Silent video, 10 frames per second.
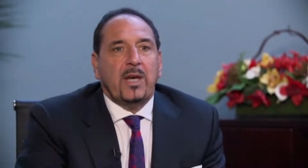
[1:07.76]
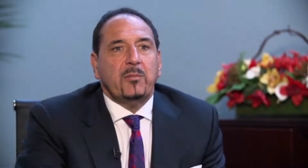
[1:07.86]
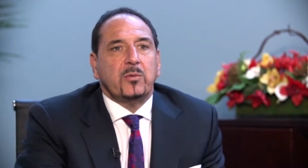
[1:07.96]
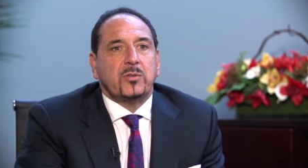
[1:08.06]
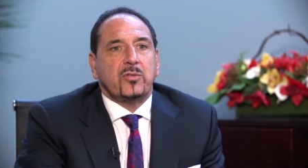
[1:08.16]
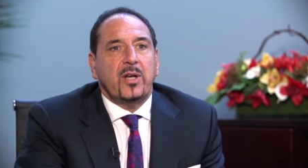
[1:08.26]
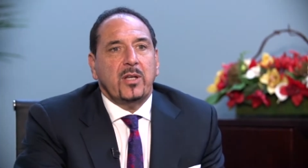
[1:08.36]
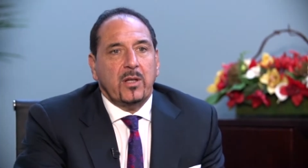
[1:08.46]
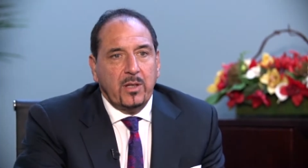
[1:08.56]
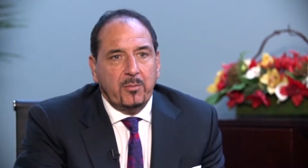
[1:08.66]
came to
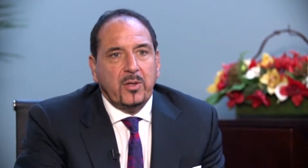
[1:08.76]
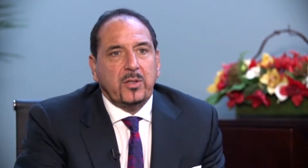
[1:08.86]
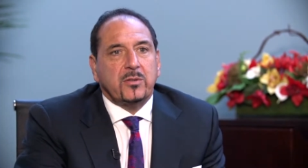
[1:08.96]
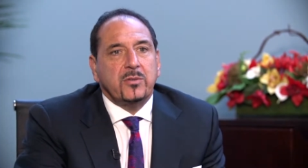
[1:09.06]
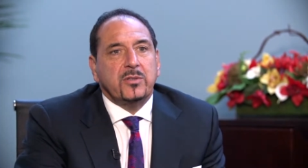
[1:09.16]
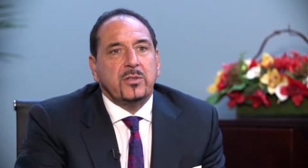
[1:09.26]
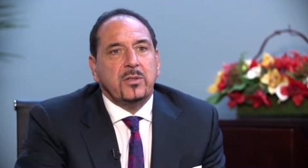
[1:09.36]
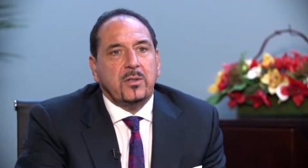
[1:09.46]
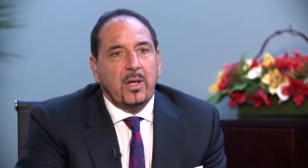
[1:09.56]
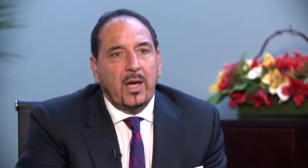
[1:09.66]
Australia, Lebanese Christian,
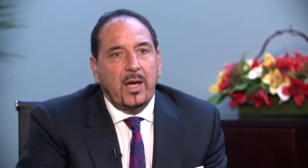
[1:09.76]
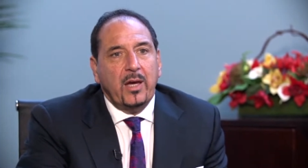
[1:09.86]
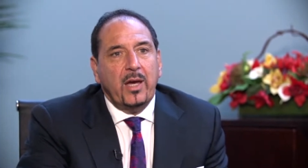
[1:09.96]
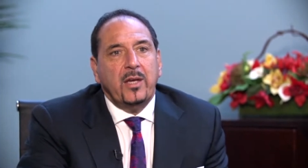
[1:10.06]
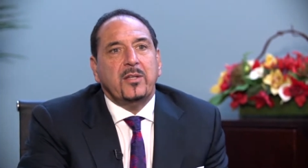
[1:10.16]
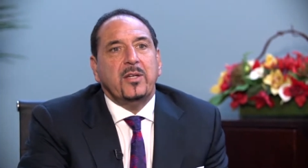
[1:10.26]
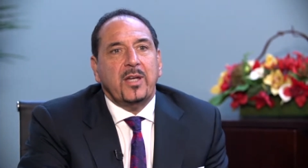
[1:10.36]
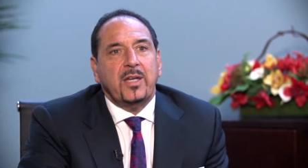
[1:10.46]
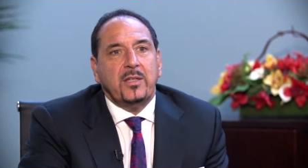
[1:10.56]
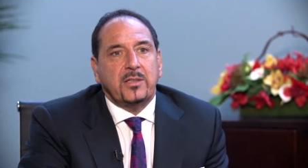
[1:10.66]

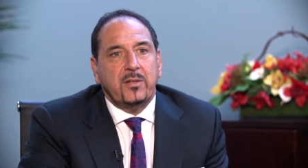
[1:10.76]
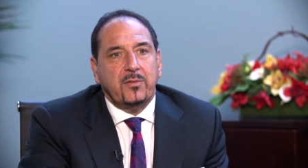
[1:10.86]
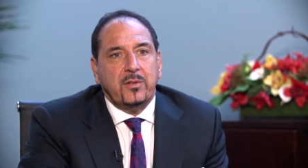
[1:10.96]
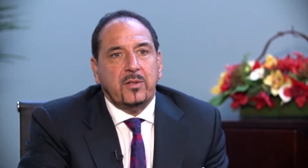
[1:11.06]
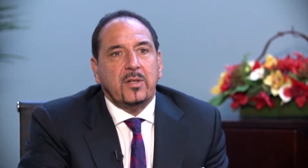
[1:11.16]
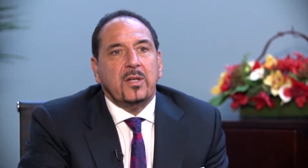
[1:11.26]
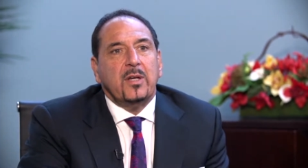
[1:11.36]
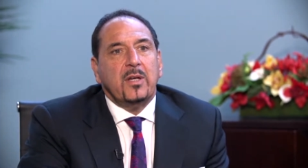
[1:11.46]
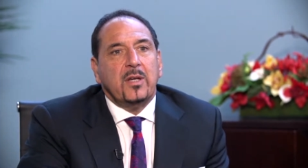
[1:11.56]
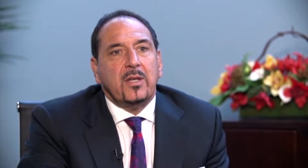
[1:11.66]
1887.
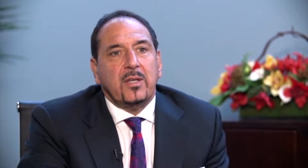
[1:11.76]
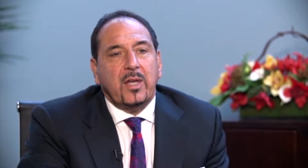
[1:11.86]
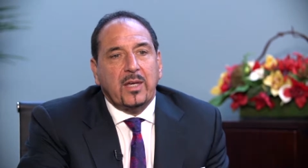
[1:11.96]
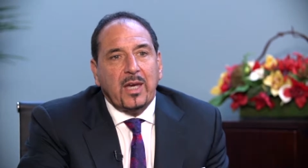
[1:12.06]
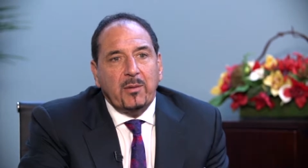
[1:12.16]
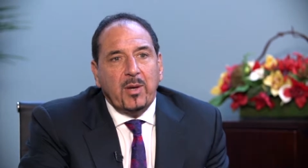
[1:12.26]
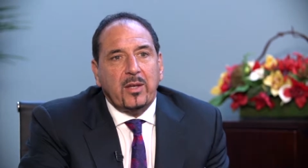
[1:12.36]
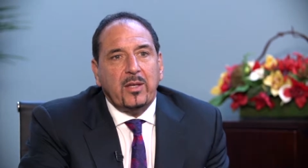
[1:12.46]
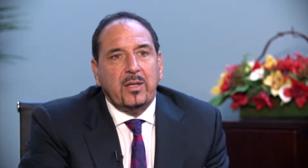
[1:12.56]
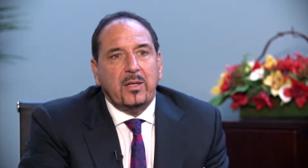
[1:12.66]
They came
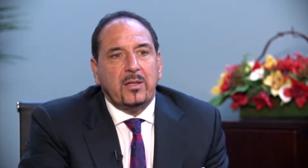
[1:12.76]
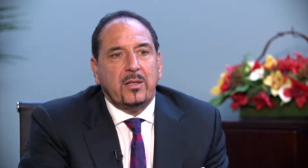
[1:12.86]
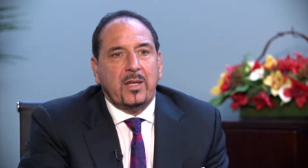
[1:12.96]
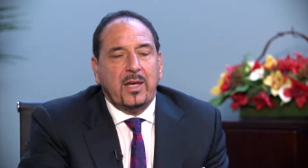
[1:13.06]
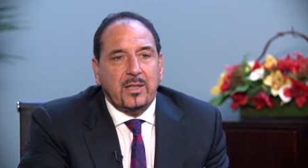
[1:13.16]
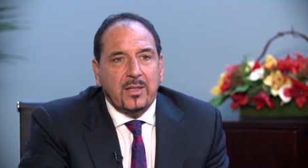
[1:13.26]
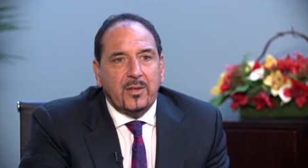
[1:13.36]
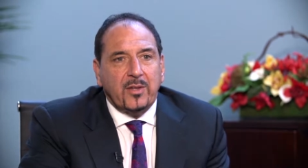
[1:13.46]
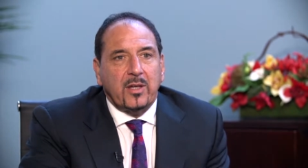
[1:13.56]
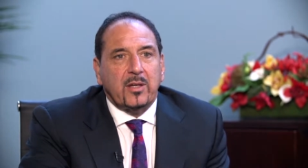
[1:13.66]
out here, they had
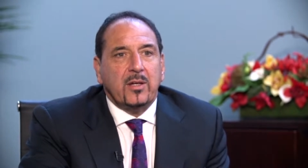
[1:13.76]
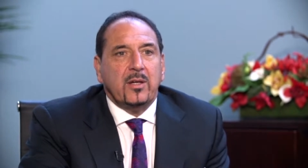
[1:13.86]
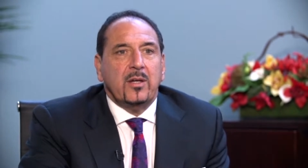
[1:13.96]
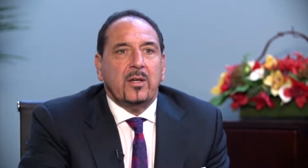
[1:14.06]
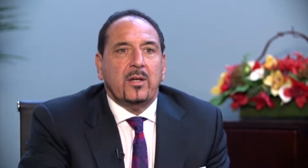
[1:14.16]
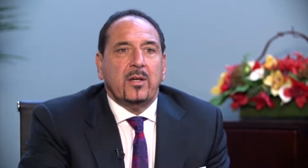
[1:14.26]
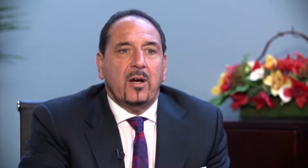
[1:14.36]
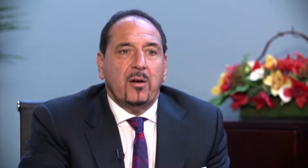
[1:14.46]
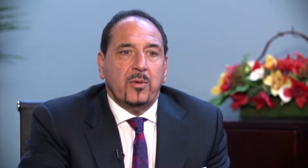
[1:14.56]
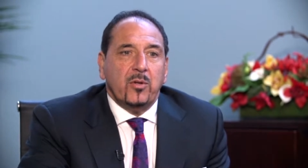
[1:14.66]
nothing.
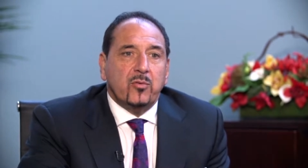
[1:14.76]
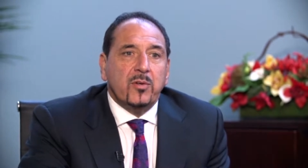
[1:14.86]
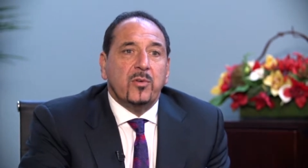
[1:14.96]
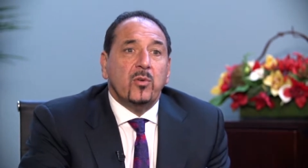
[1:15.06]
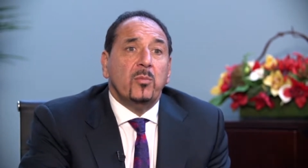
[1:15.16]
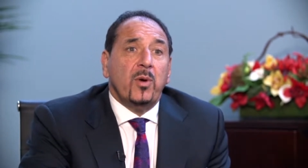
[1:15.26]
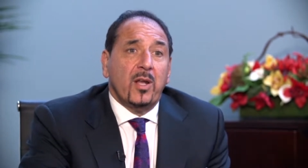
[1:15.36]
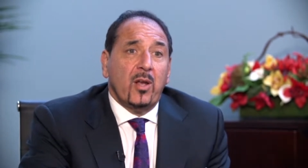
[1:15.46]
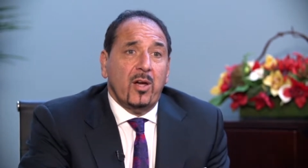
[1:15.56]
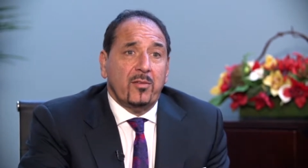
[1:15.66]
I've been driven all my
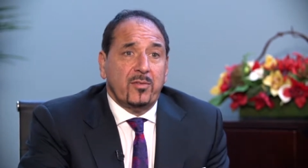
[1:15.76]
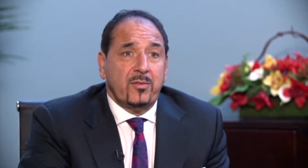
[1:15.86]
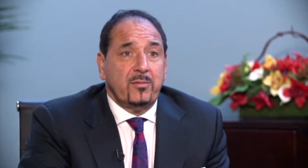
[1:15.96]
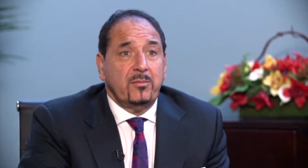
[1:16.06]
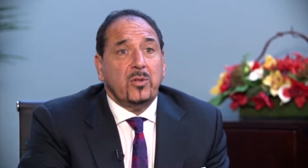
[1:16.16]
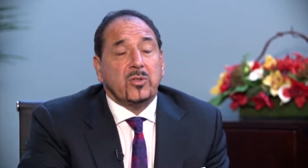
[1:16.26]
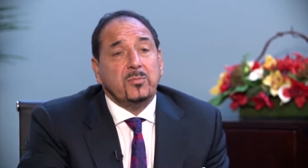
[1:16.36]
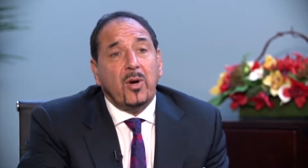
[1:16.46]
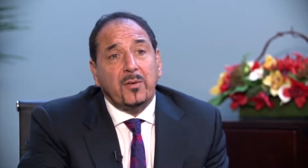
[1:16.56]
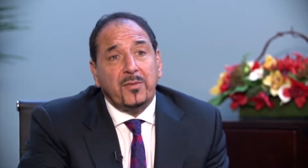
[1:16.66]
life because
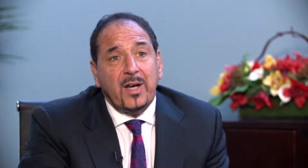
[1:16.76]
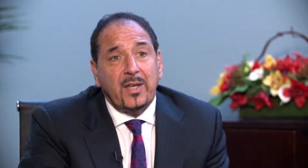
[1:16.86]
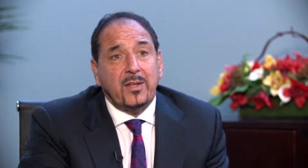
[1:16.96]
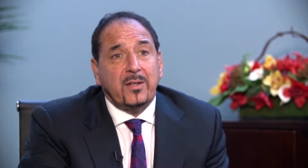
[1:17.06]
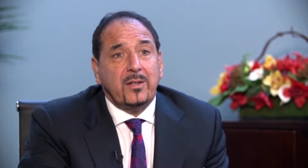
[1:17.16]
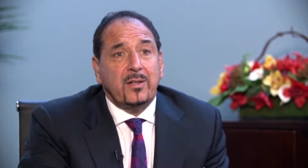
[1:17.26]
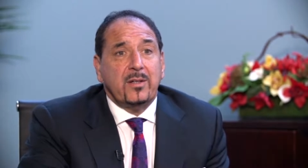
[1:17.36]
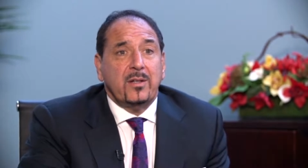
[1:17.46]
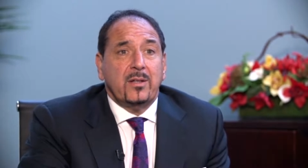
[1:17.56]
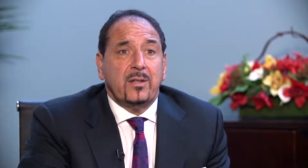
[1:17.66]
my father
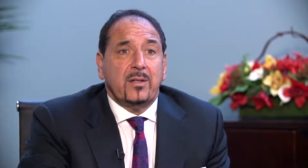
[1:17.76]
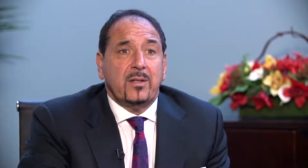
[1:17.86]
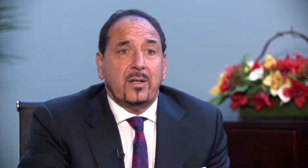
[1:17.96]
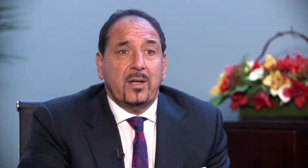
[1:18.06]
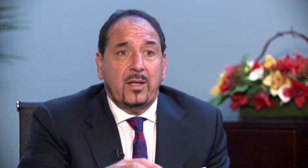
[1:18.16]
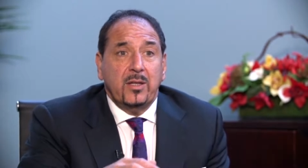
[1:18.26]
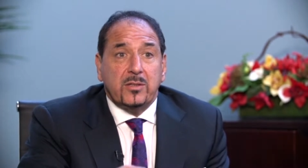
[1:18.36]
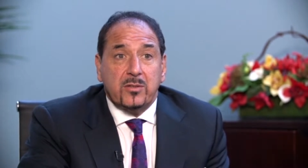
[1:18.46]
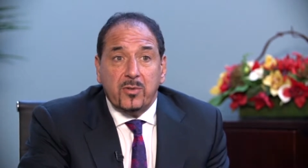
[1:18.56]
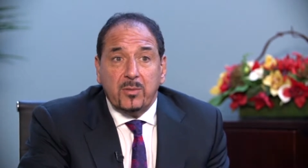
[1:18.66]
and
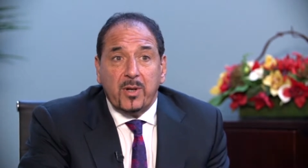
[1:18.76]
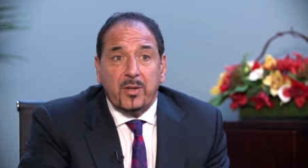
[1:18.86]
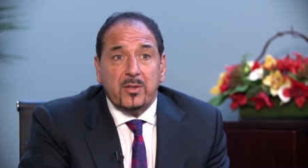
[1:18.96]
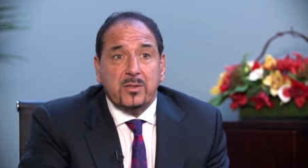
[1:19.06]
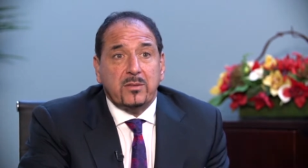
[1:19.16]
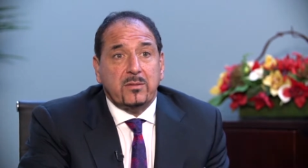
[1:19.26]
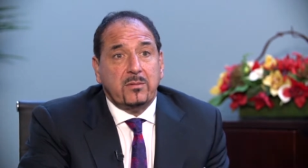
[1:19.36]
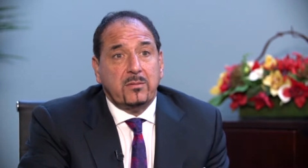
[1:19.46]
his three brothers